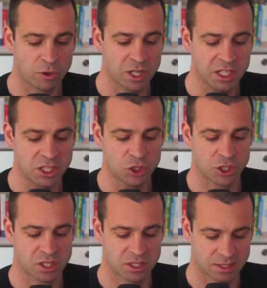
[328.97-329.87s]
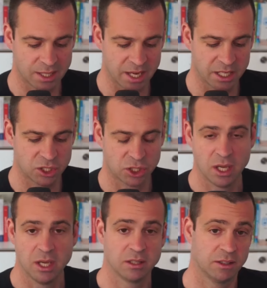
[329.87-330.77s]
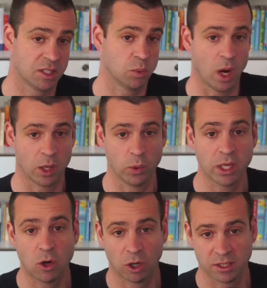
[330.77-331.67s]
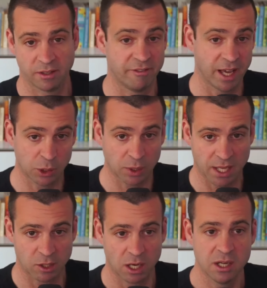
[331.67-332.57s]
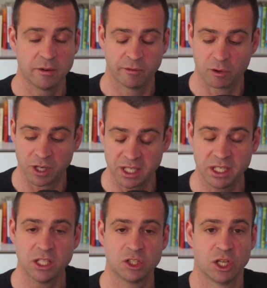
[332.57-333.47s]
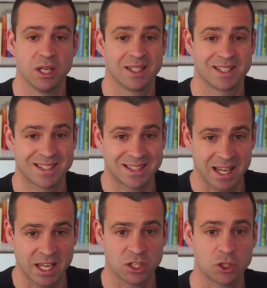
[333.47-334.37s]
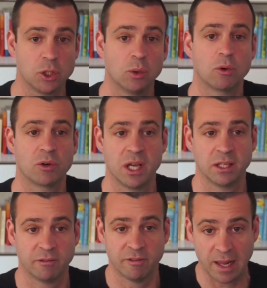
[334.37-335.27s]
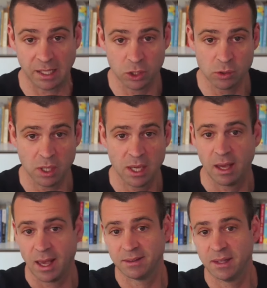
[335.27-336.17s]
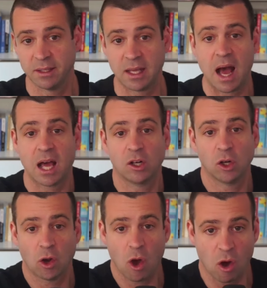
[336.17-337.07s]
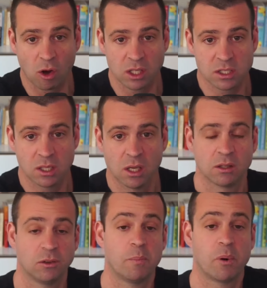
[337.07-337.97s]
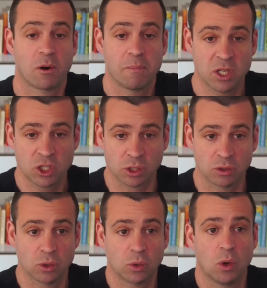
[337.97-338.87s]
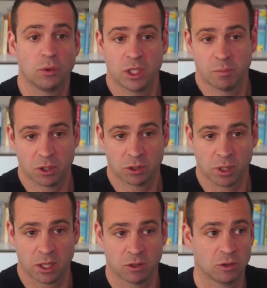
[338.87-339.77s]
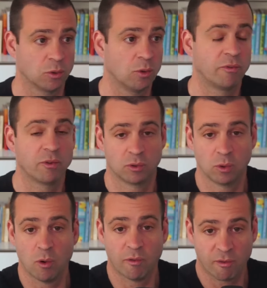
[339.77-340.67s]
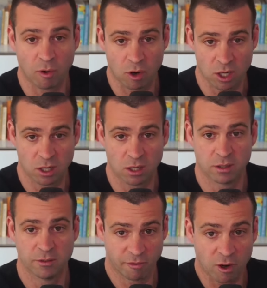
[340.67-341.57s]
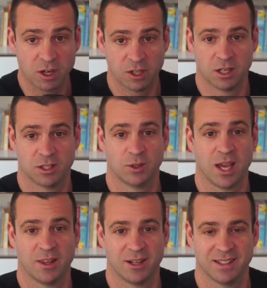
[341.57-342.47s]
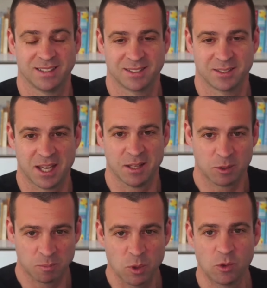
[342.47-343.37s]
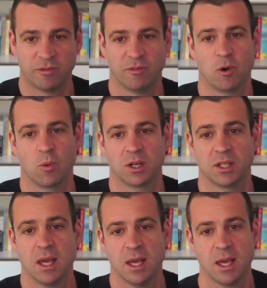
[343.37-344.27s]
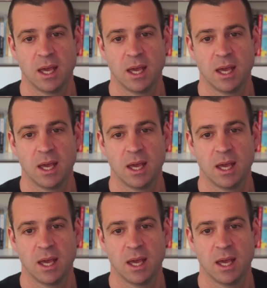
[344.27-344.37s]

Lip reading: For each stage, that's why we call it a value ladder. For each stage, you create value, and that unlocks the permission to go deeper together, to go further together, okay, to move forward.